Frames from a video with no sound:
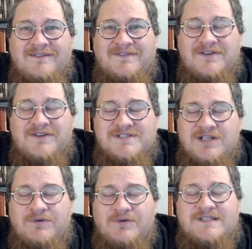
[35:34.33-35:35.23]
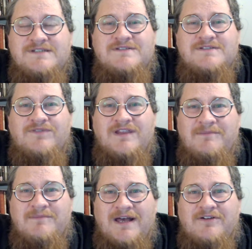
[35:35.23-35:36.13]
There's no excuse for the
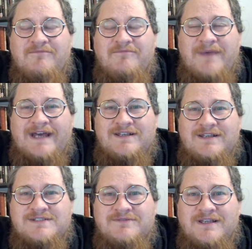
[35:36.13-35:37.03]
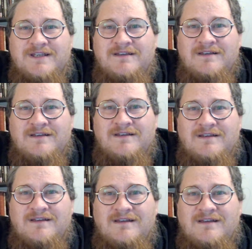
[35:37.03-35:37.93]
amount of bad history
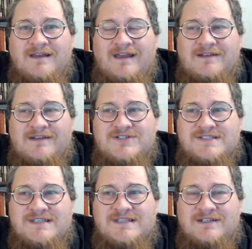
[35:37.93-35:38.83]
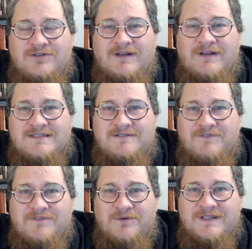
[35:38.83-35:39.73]
and just incorrect
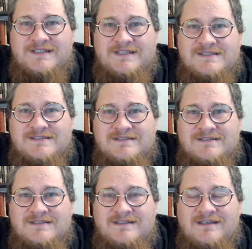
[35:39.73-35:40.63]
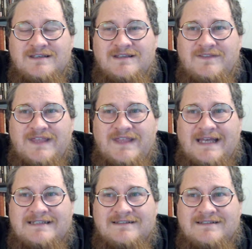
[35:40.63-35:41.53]
info in this
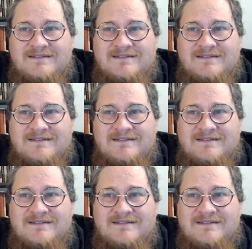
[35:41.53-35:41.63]
that